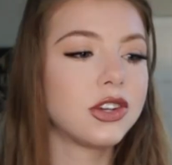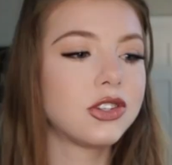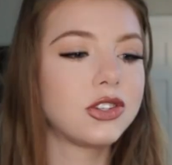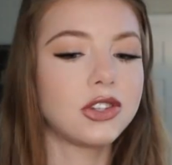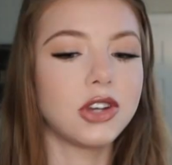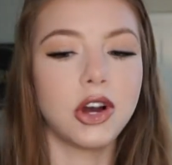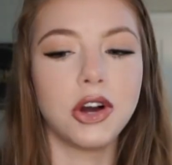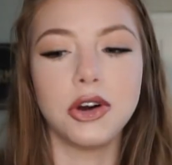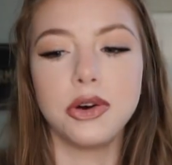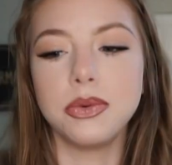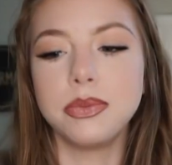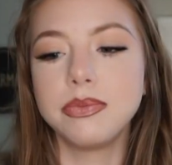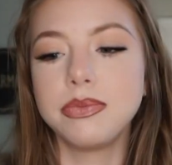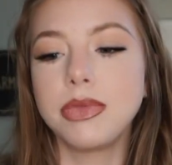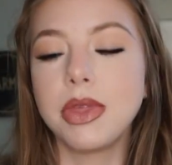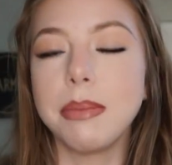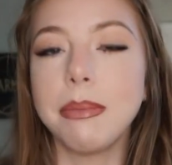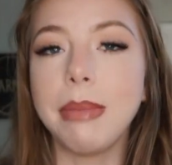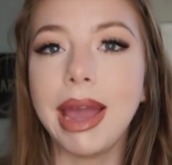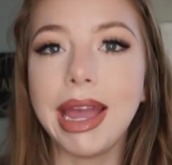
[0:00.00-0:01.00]
So
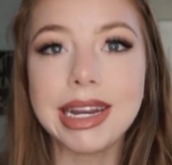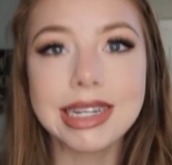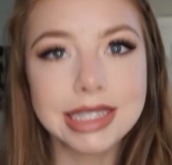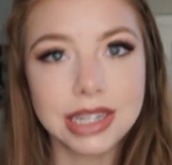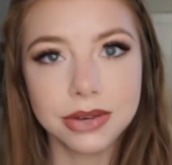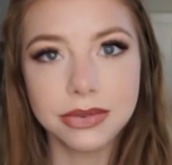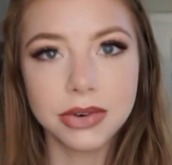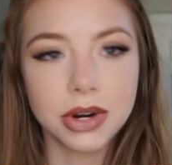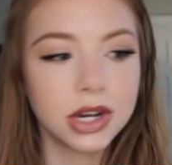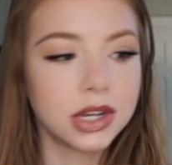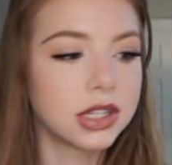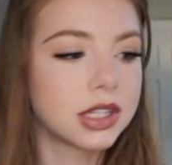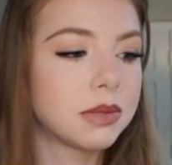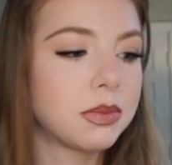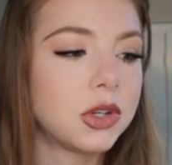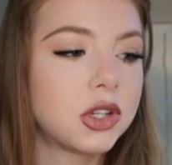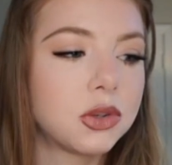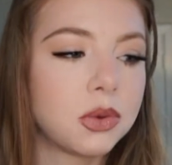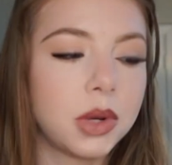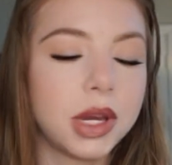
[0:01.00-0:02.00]
the main difference
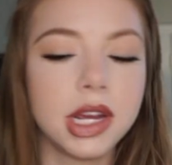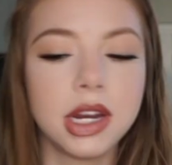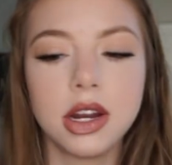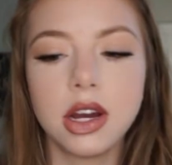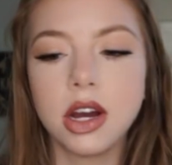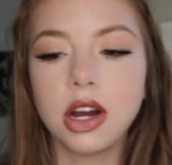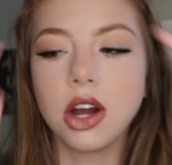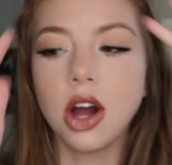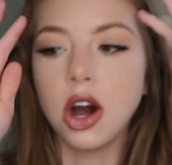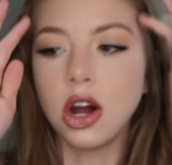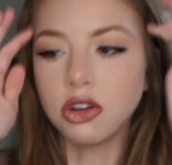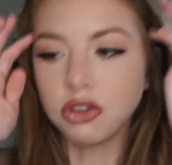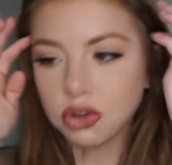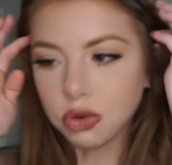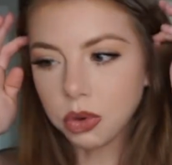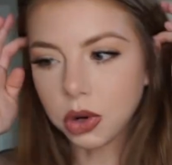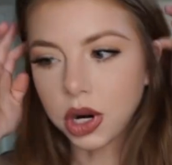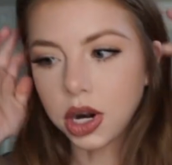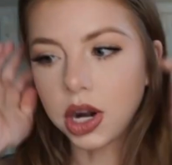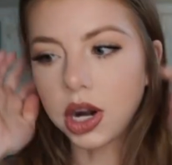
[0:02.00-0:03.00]
between a
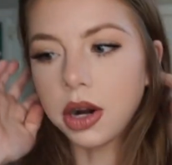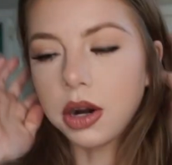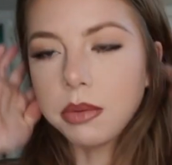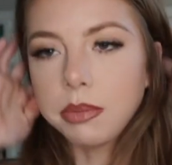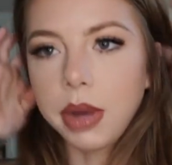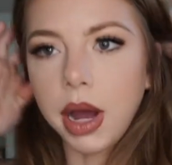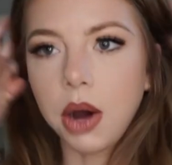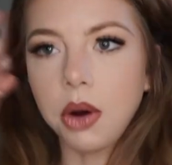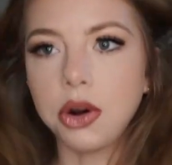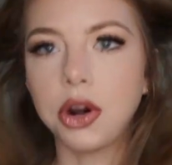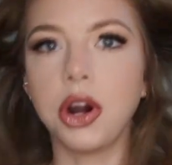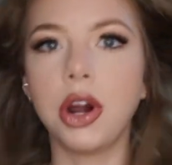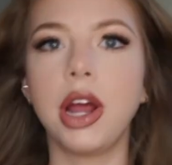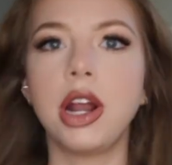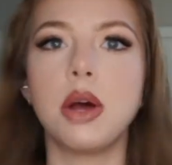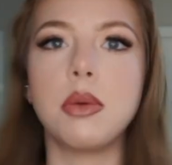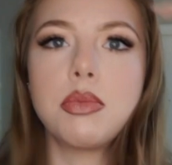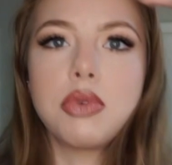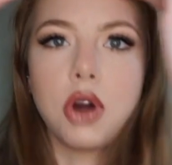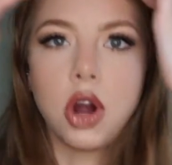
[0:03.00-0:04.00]
contour powder
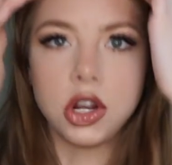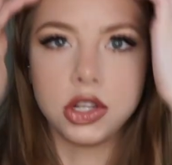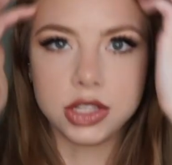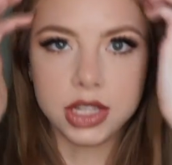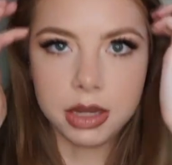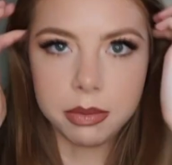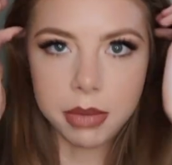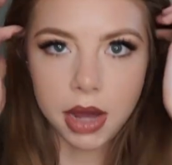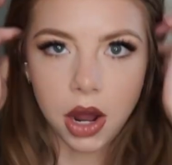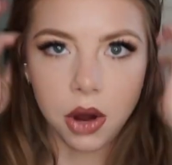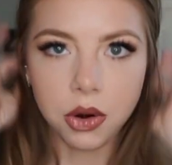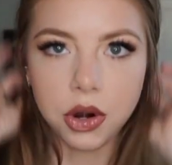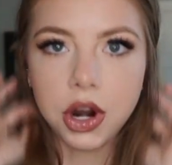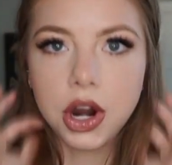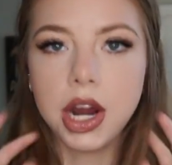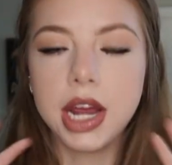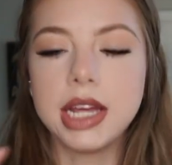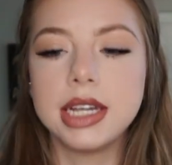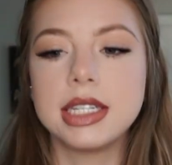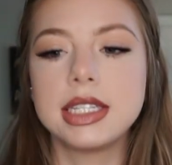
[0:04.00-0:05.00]
and a bronzing
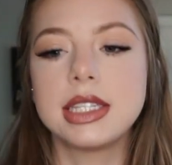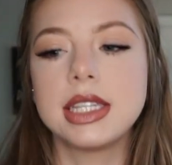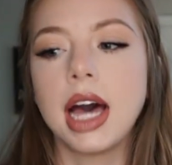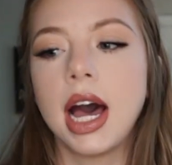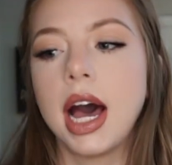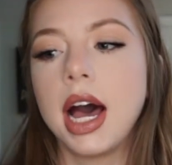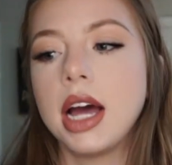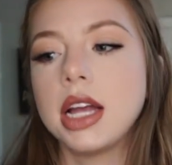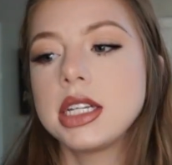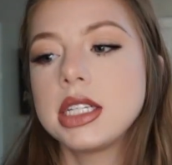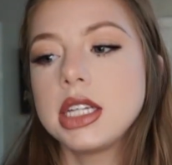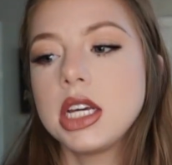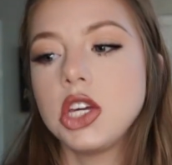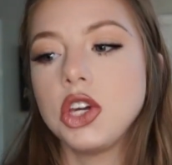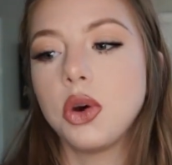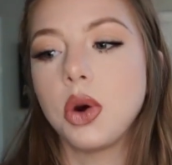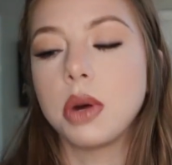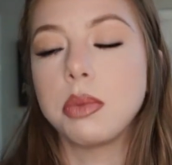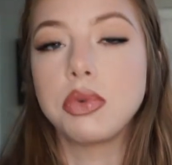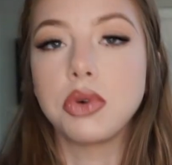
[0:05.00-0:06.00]
powder is that
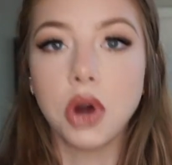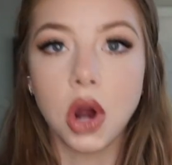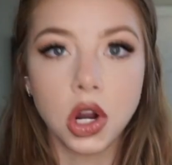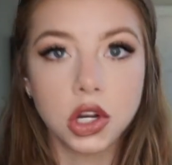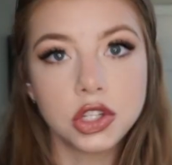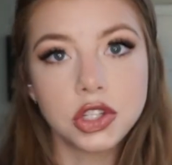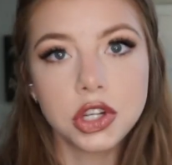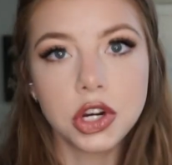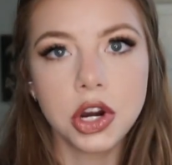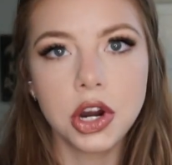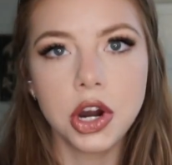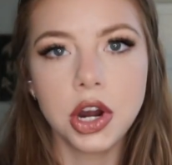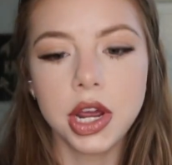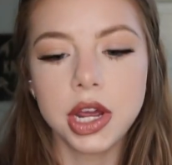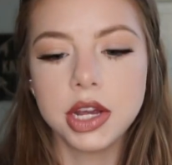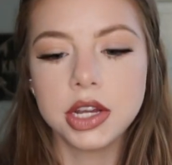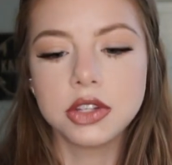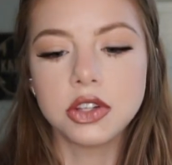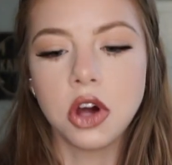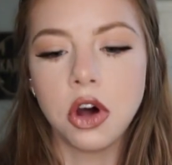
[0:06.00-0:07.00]
your bronzer
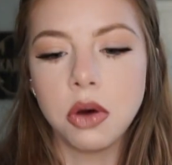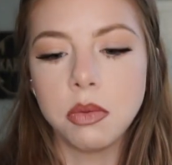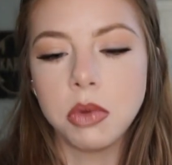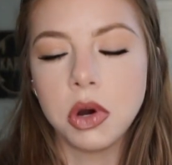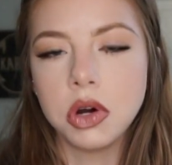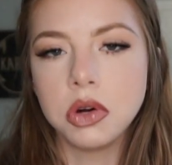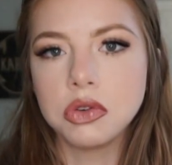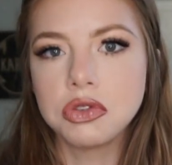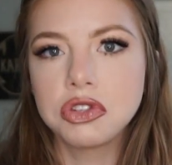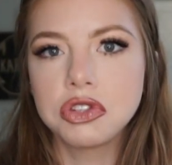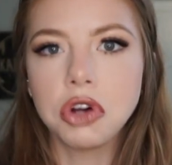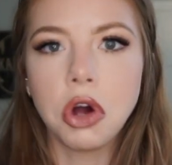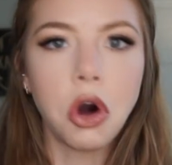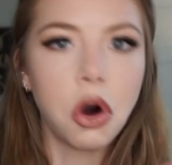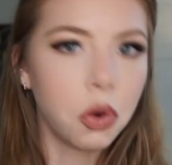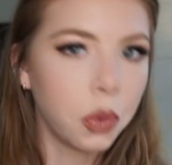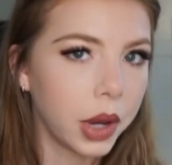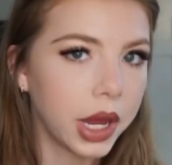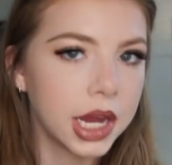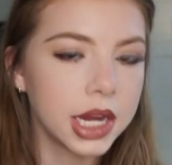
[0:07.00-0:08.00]
is almost
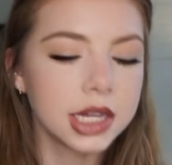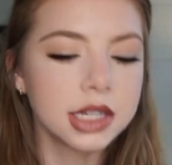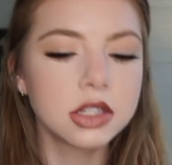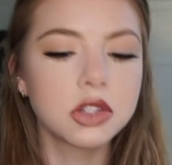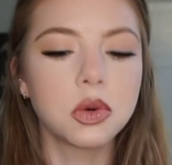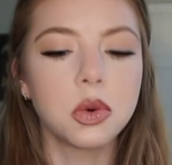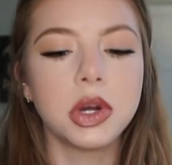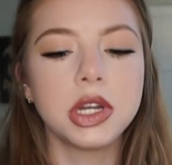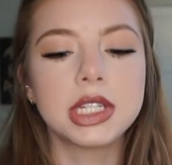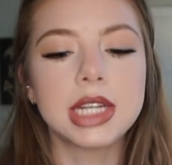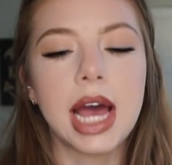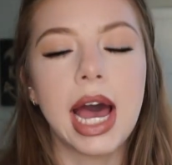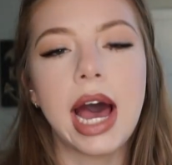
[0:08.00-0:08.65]
always going to